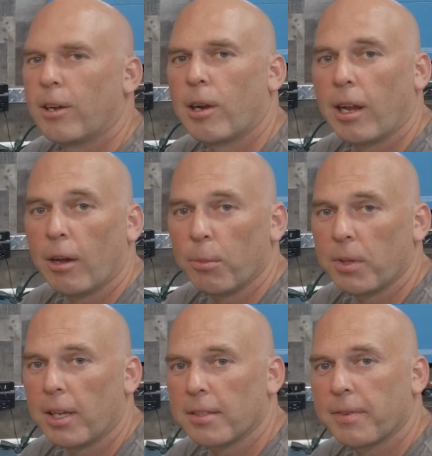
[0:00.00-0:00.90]
All right, I
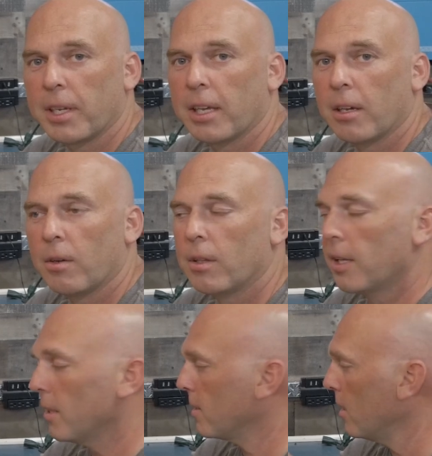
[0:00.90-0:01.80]
hope you liked the video.
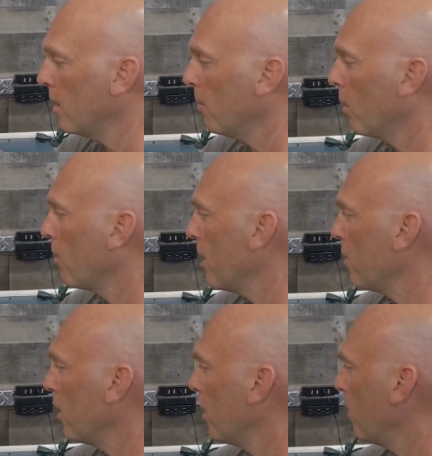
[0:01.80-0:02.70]
That's it. I'm gonna
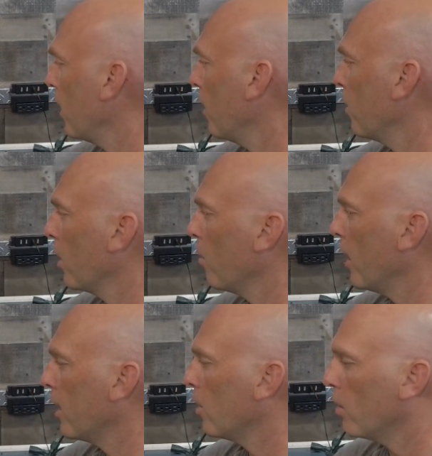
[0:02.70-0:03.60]
wrap it up. I am gonna go
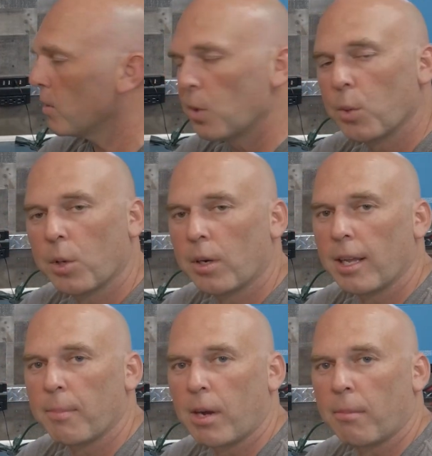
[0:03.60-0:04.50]
back and do the 200
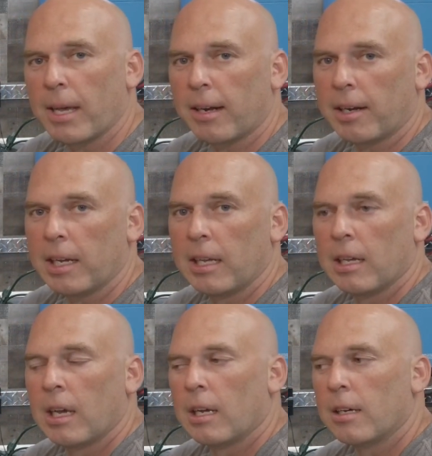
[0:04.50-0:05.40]
amp hour battery,
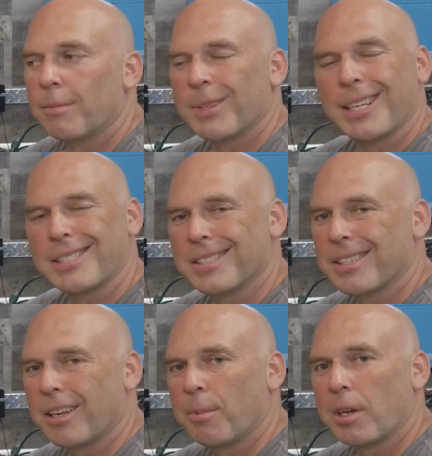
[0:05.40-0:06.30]
um, but that's
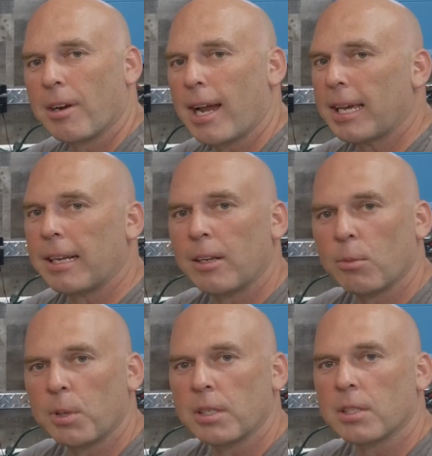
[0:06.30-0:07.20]
just gonna be cracking it
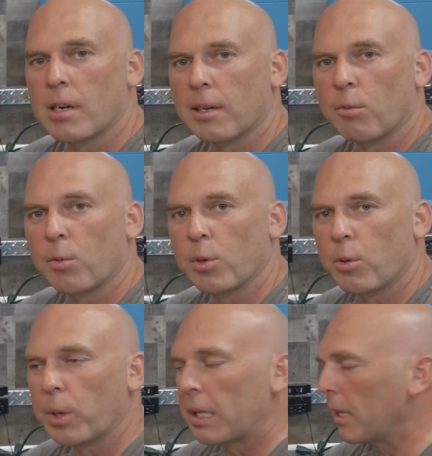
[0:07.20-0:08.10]
open and talking real
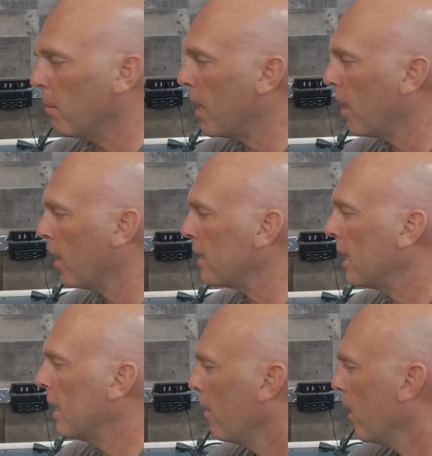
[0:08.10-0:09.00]
quickly about it.
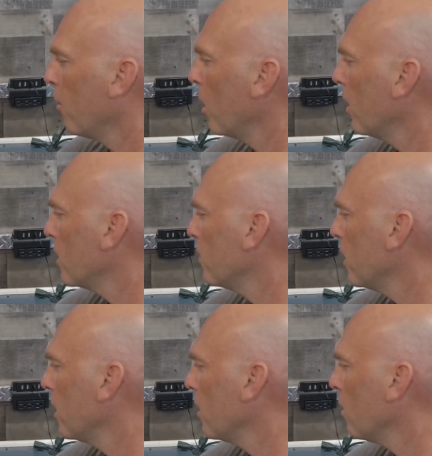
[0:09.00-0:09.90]
That'll be our next
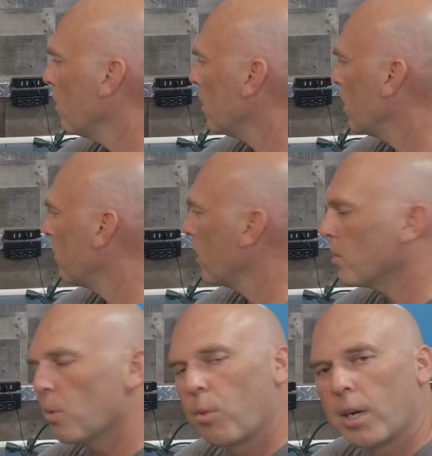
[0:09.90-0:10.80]
video. Uh,
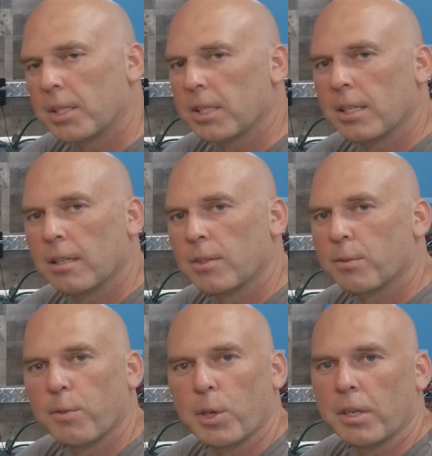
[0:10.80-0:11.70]
thanks for watching. These
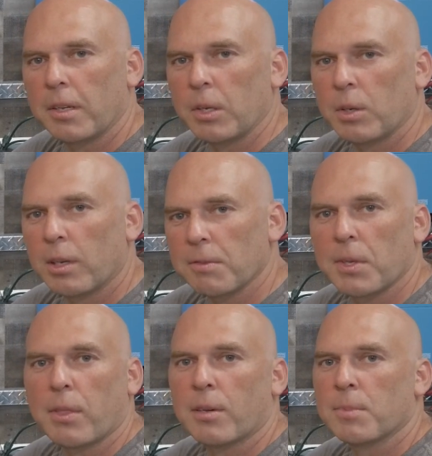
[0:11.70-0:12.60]
are fun to do. Give
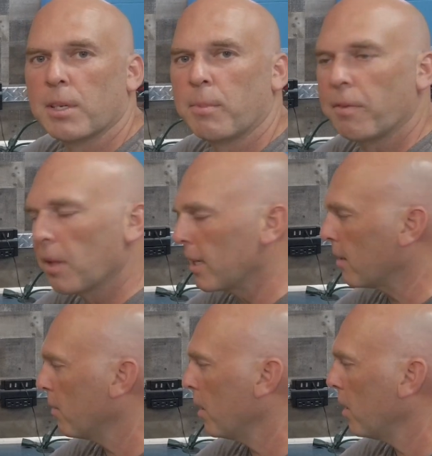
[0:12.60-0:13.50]
us a thumbs up if you like
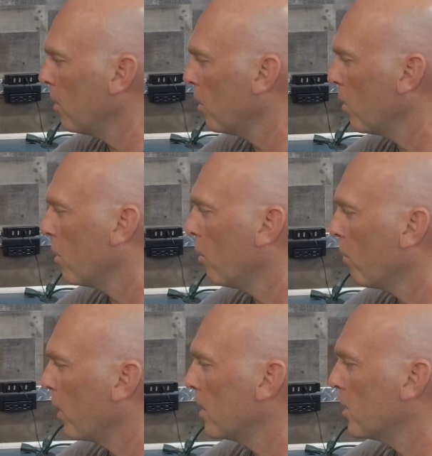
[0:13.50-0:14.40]
the video, and don't
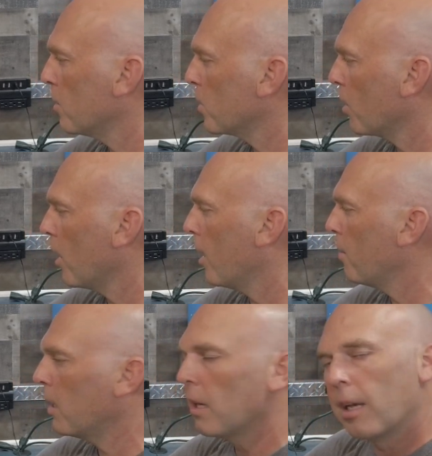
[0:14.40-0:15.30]
don't forget to
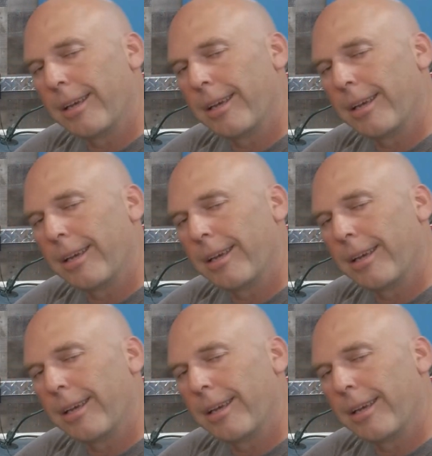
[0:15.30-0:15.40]
subscribe.